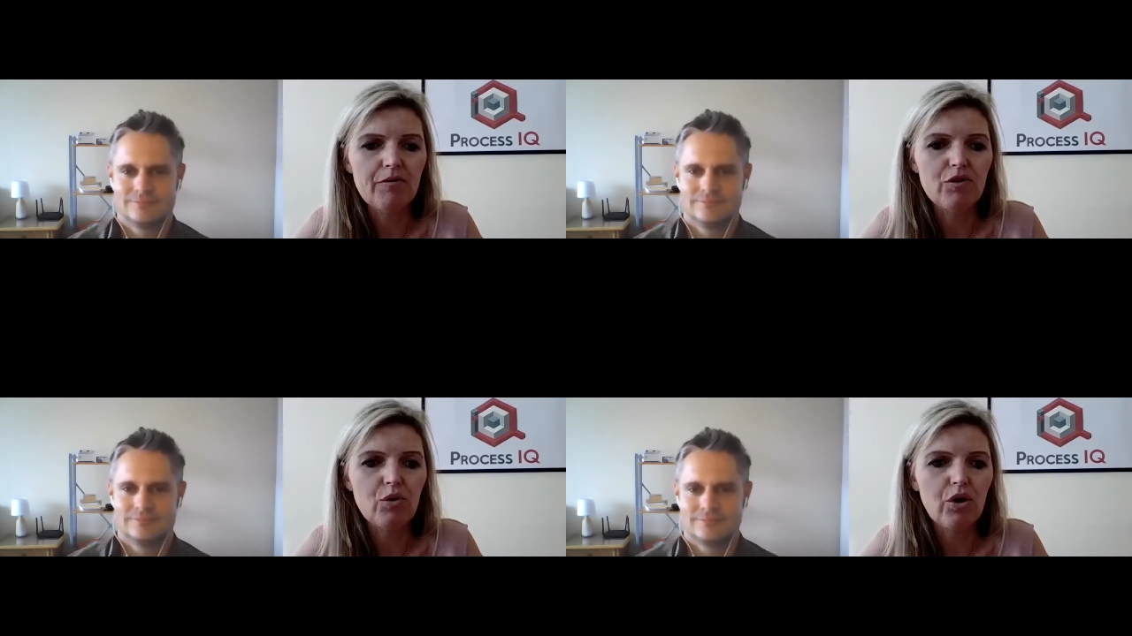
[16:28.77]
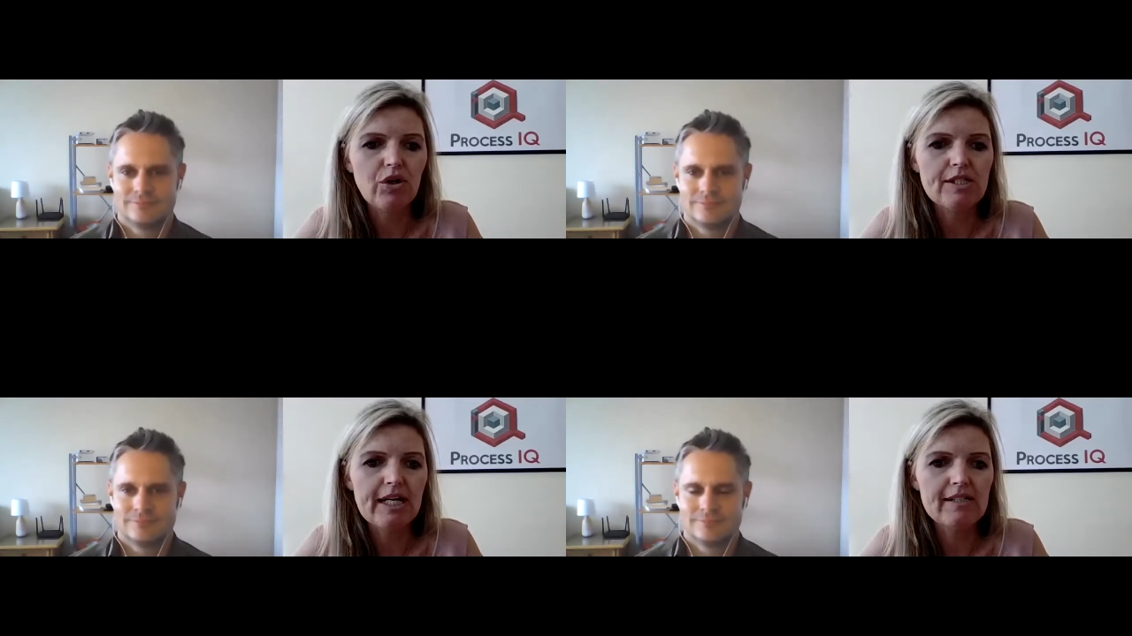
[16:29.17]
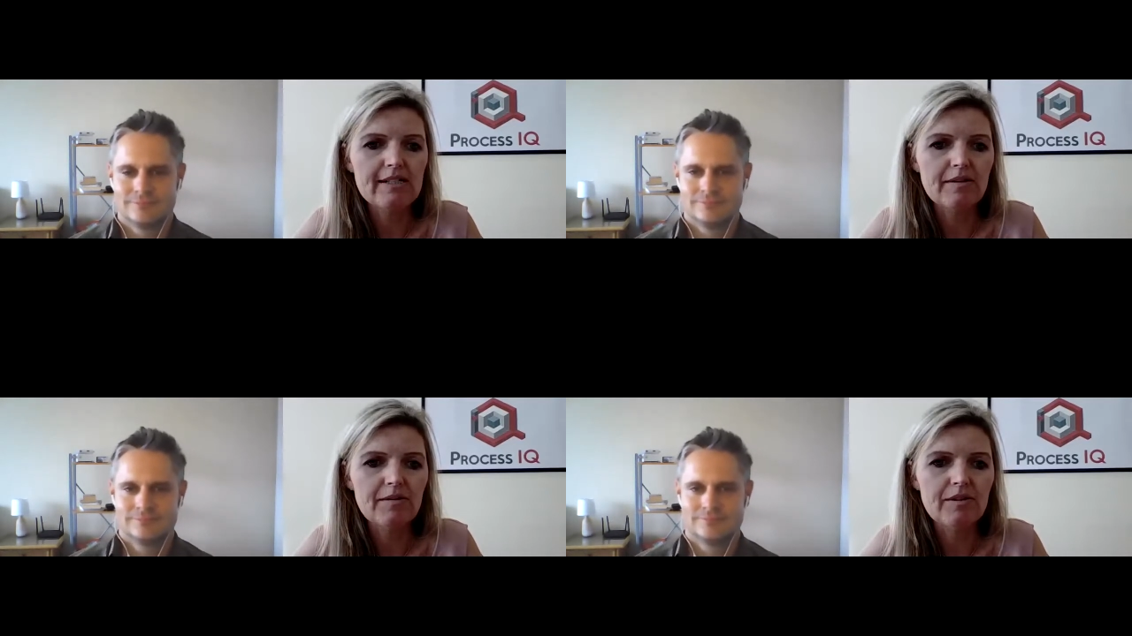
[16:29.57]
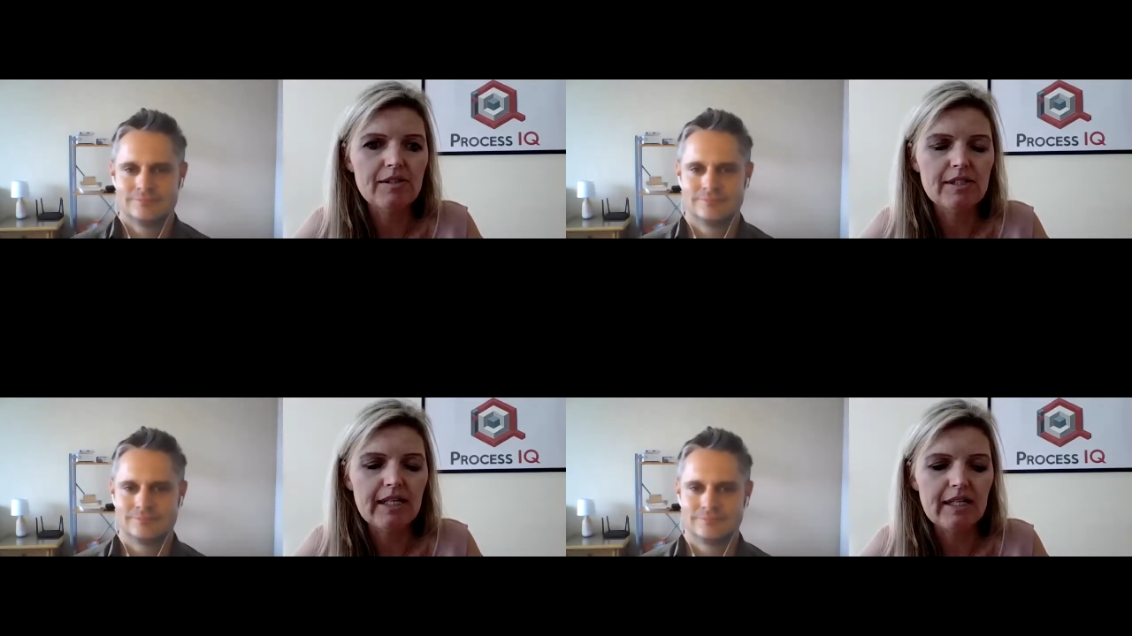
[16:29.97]
Speaker 1: of your contacts
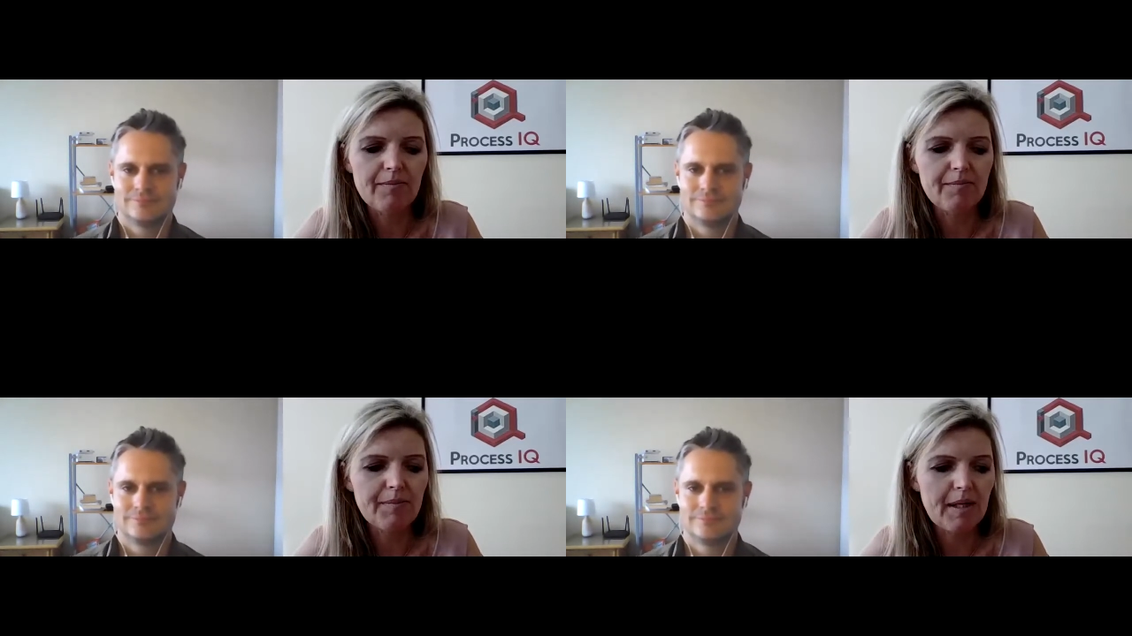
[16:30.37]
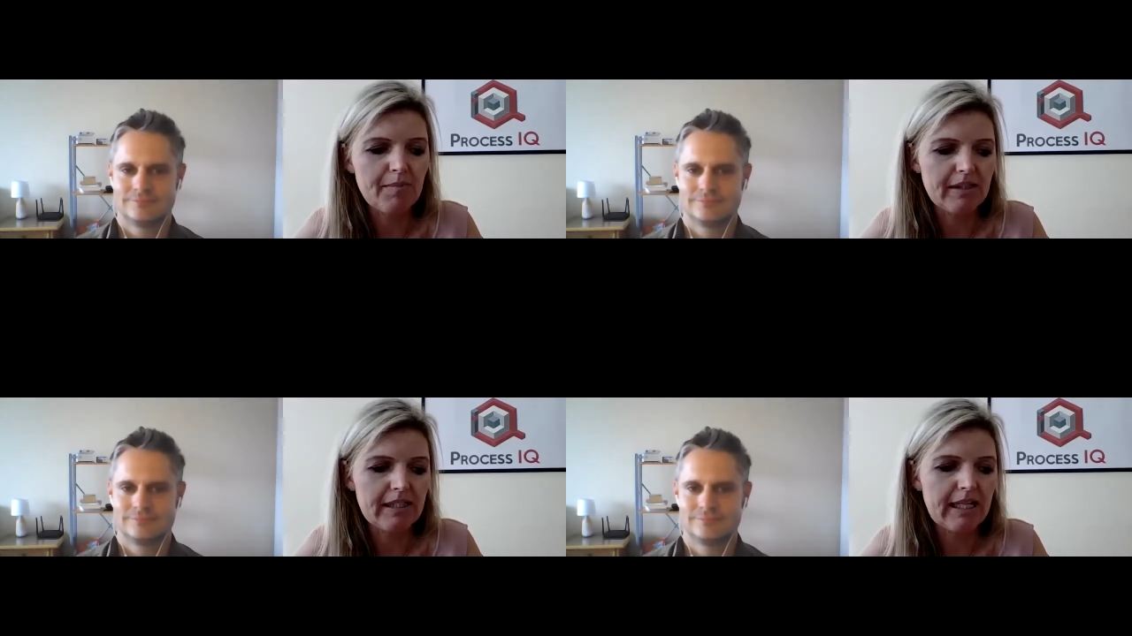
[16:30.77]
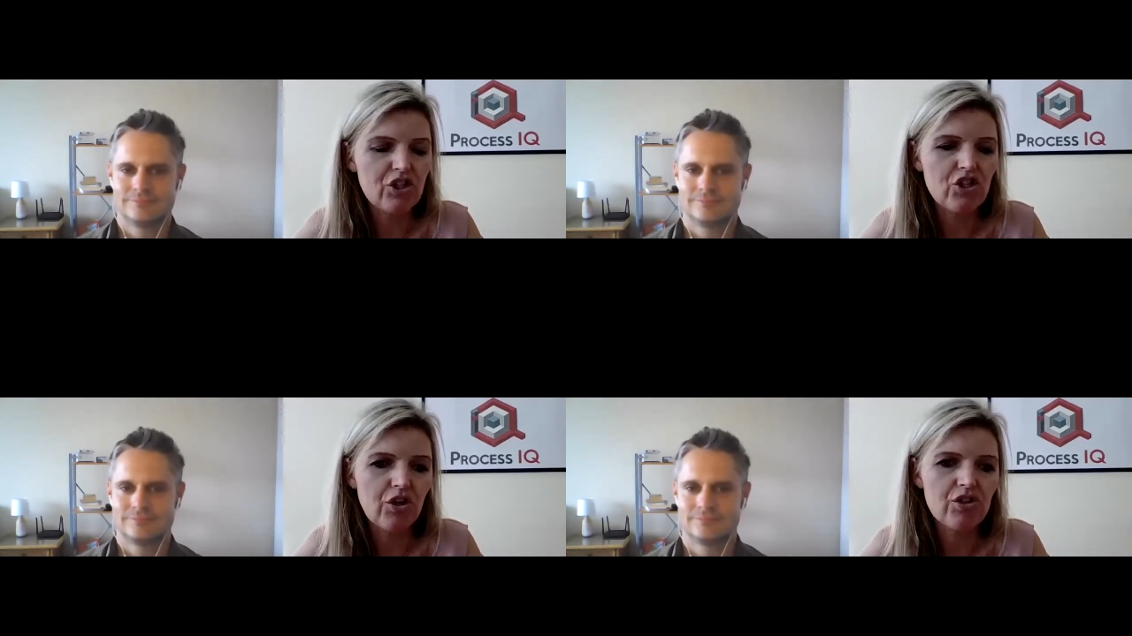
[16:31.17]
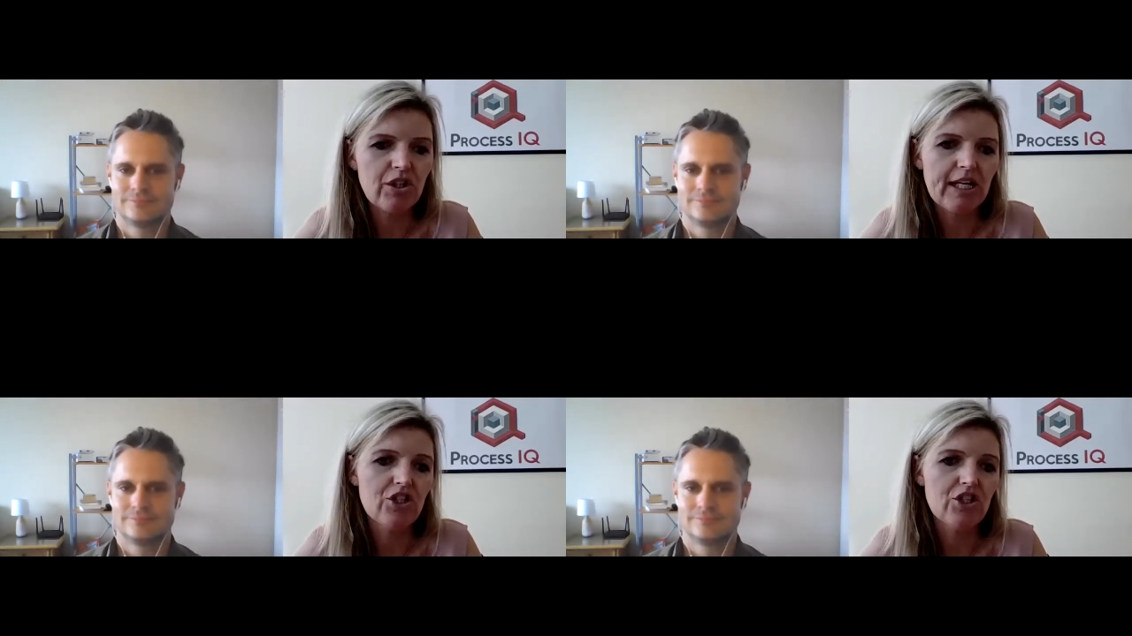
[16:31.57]
and um, people didn't get a chance to